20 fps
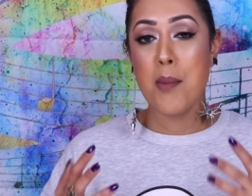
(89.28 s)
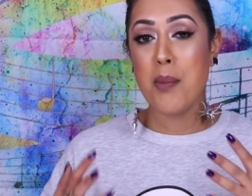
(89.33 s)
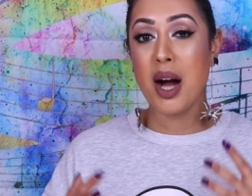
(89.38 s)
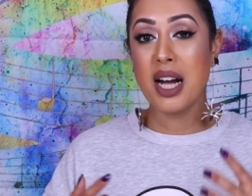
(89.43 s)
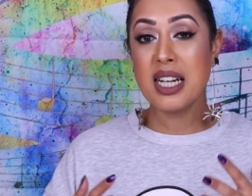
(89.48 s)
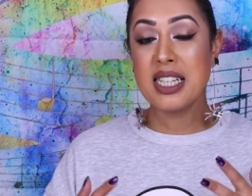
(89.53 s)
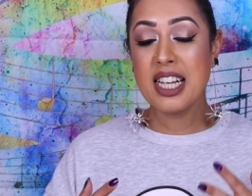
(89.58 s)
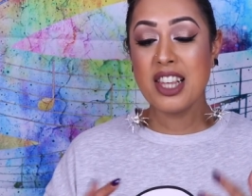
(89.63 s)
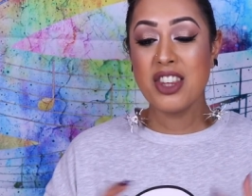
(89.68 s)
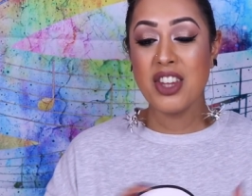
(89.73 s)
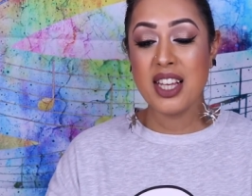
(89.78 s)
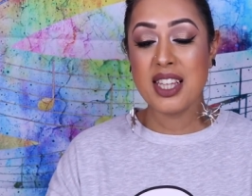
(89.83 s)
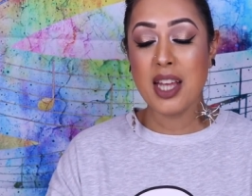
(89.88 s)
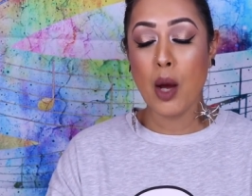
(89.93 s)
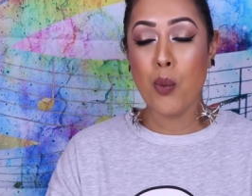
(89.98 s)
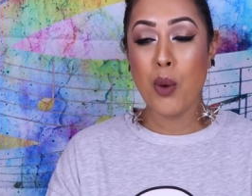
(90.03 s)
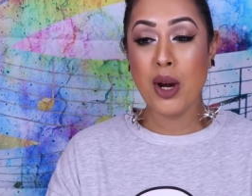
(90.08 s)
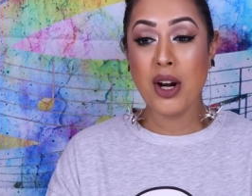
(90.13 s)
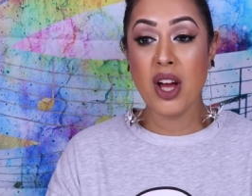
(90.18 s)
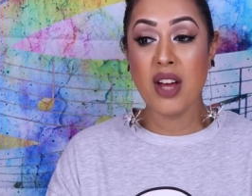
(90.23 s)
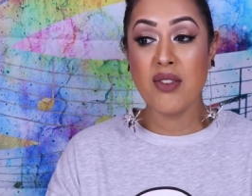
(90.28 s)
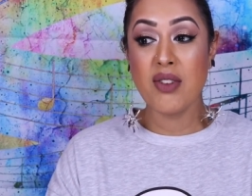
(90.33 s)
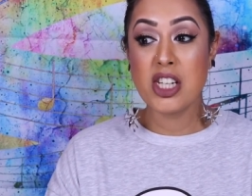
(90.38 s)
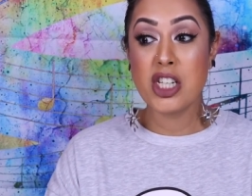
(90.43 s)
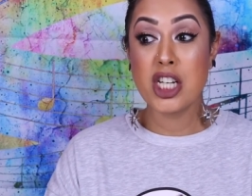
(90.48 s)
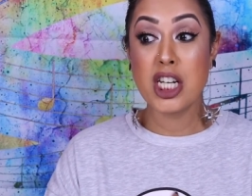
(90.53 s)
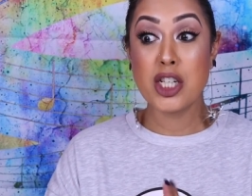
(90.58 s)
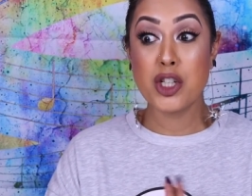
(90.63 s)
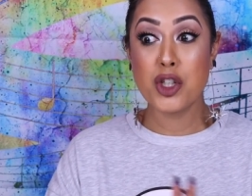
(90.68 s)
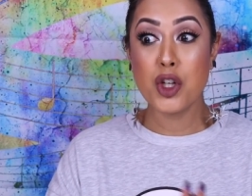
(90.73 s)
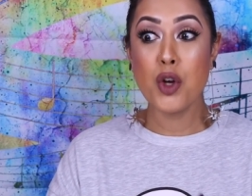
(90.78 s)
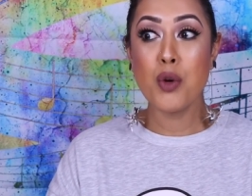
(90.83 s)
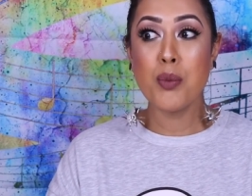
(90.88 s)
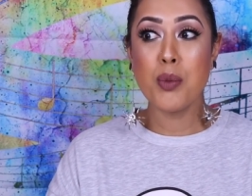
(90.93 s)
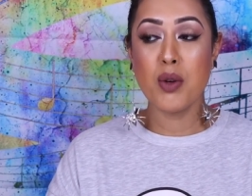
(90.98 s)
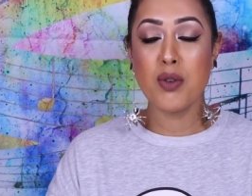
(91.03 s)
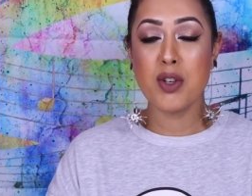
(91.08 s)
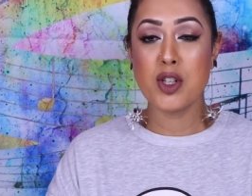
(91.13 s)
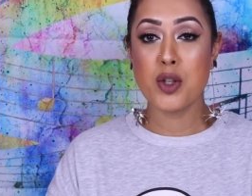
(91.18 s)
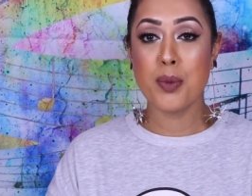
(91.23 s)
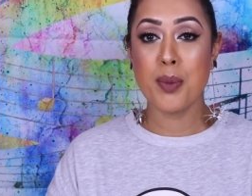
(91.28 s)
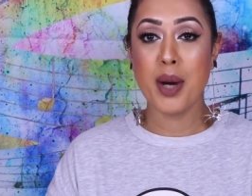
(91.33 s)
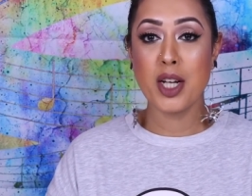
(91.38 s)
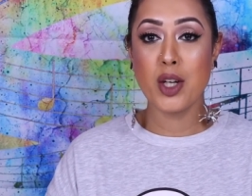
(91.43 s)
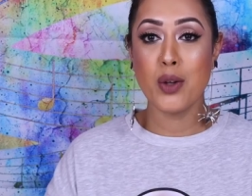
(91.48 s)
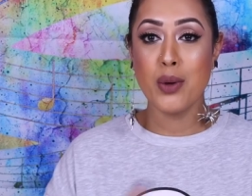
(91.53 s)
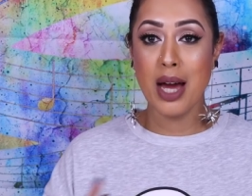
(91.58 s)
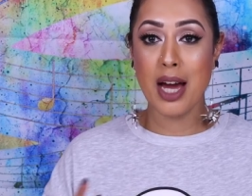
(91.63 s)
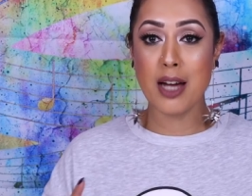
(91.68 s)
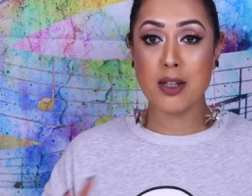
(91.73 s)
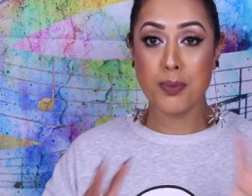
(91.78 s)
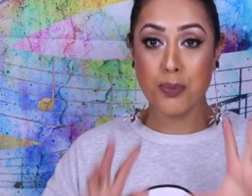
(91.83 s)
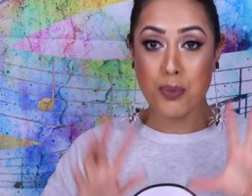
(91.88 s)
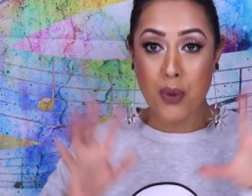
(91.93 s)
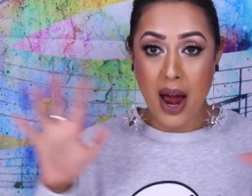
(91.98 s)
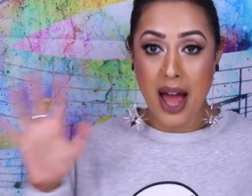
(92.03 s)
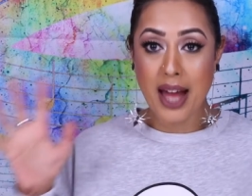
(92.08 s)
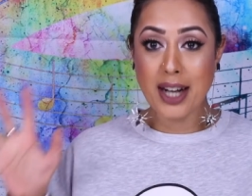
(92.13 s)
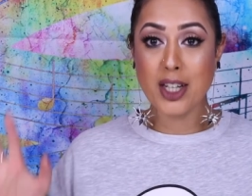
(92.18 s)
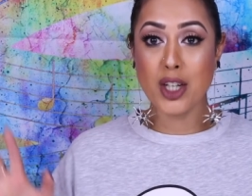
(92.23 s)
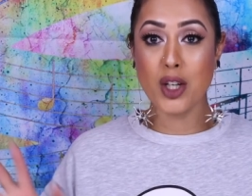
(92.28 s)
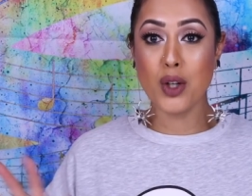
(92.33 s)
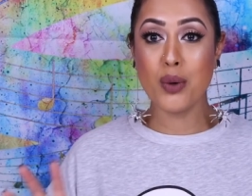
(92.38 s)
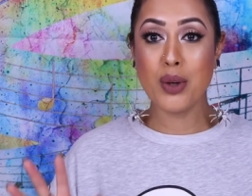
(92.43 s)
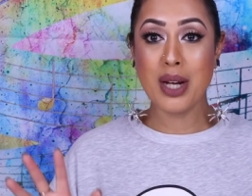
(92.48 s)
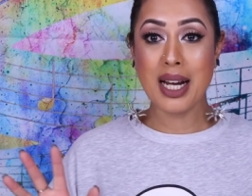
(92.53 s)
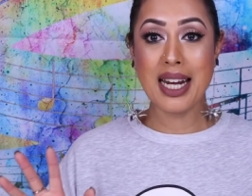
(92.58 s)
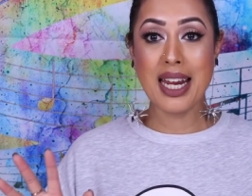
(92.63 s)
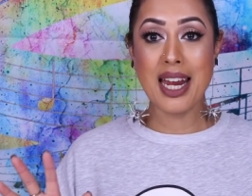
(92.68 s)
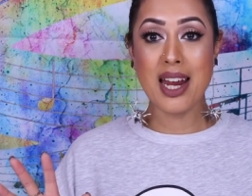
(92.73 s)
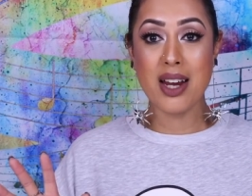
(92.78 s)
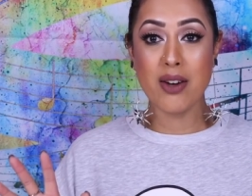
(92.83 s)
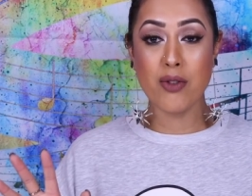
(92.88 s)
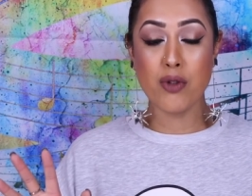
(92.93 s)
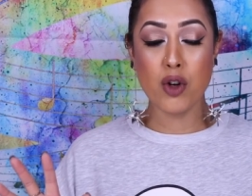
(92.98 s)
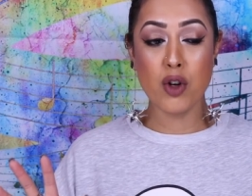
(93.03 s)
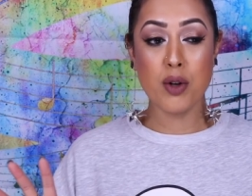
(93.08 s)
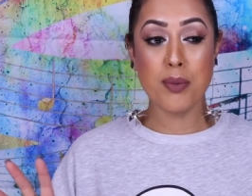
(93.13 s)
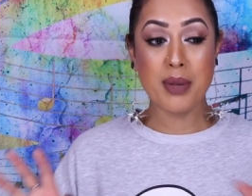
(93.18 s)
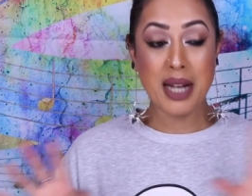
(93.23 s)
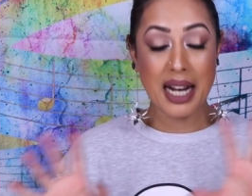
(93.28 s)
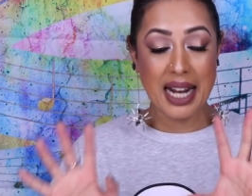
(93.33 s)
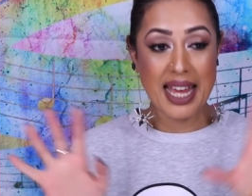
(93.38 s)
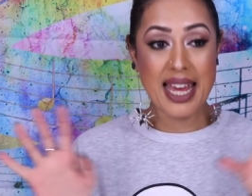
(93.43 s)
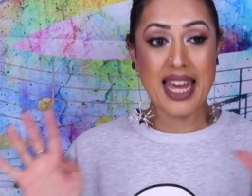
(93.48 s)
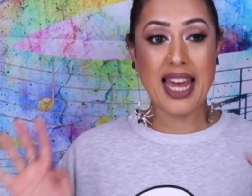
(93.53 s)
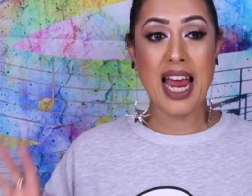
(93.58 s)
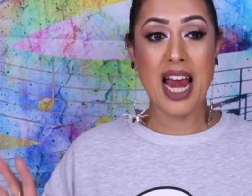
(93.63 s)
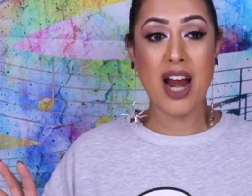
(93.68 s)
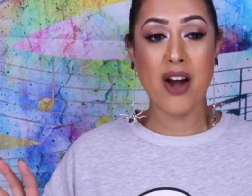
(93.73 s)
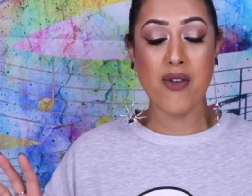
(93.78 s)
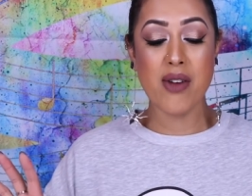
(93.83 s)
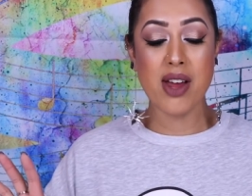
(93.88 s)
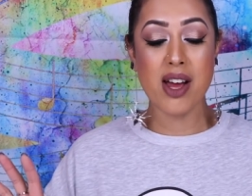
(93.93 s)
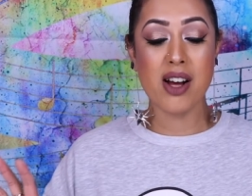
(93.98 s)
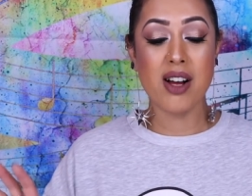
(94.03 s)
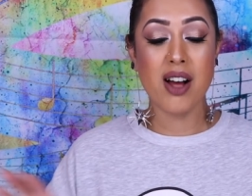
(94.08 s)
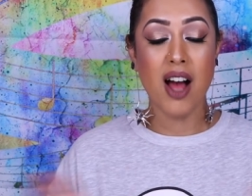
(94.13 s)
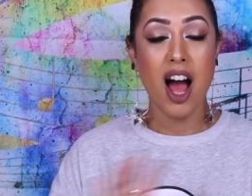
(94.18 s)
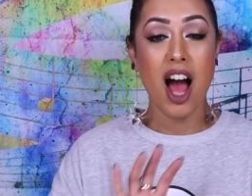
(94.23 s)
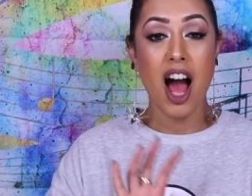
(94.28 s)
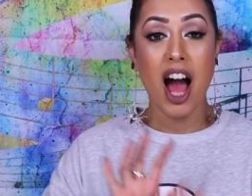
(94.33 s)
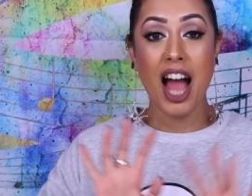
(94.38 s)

But I did think that when I eventually do move into my new house, brand new, clear room, clear area,